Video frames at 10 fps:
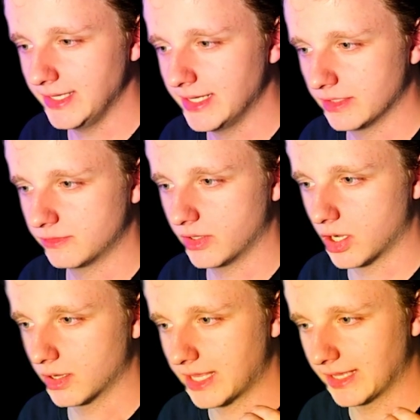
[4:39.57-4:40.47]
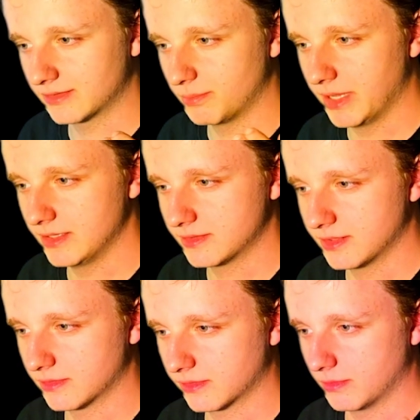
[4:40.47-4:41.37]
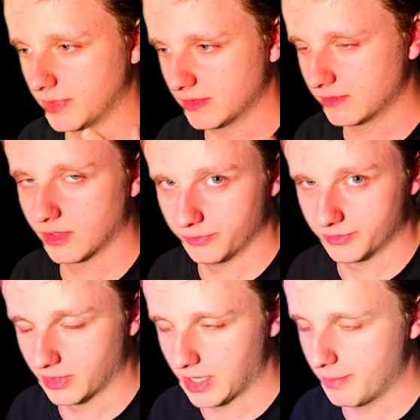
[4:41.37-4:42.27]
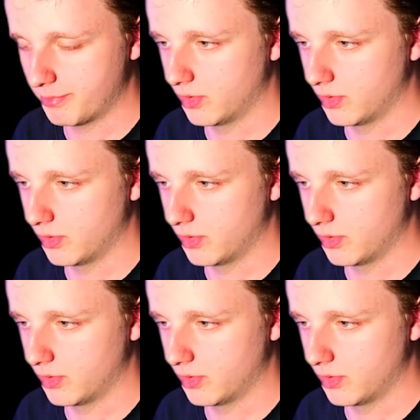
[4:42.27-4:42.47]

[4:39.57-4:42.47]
this, you can't get the base system itself, the Apple